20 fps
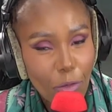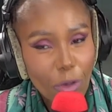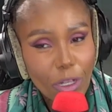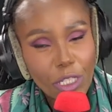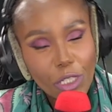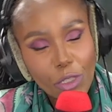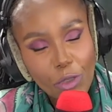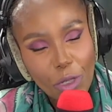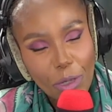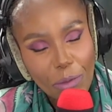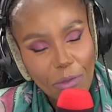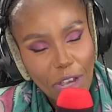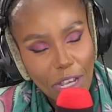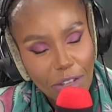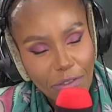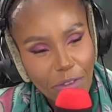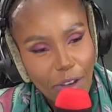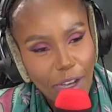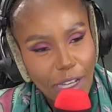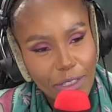What is your
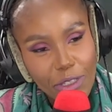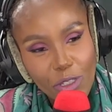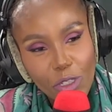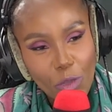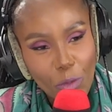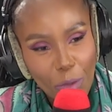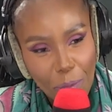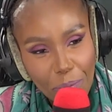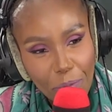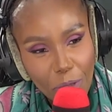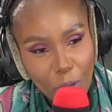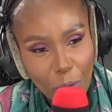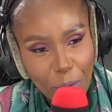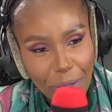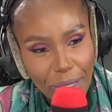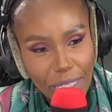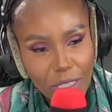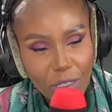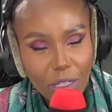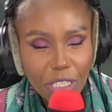advice to
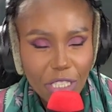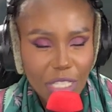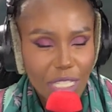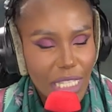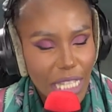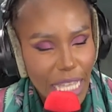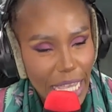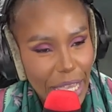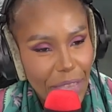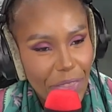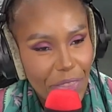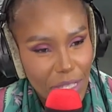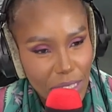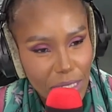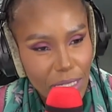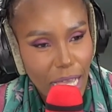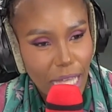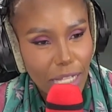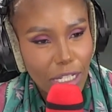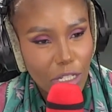employees, not just here at the
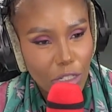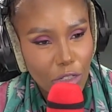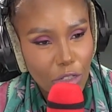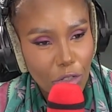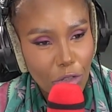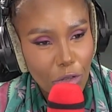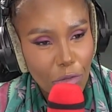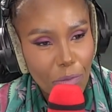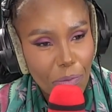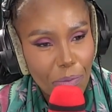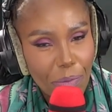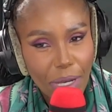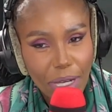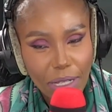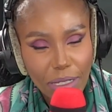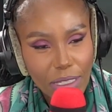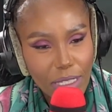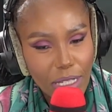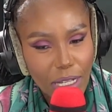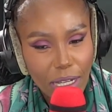Standard Group,
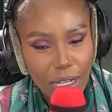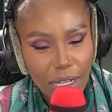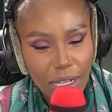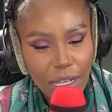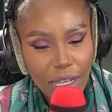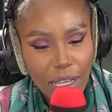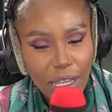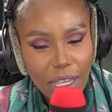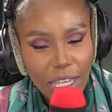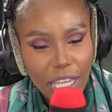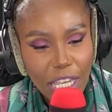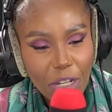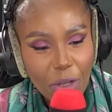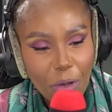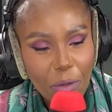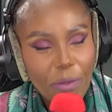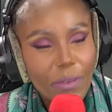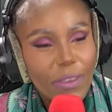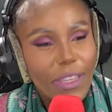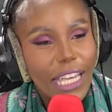but, uh, you
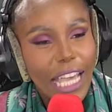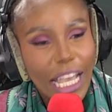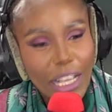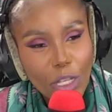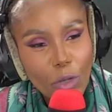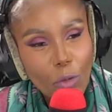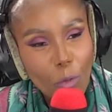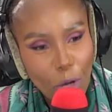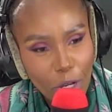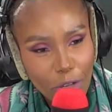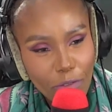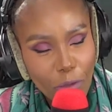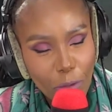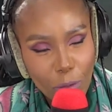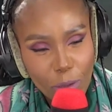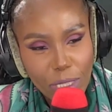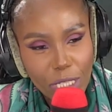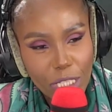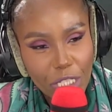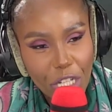know, the Kenyan
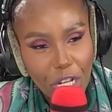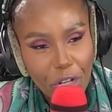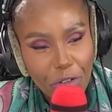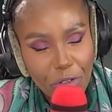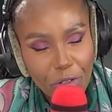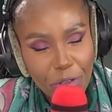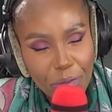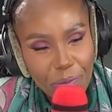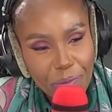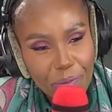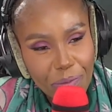workforce in general?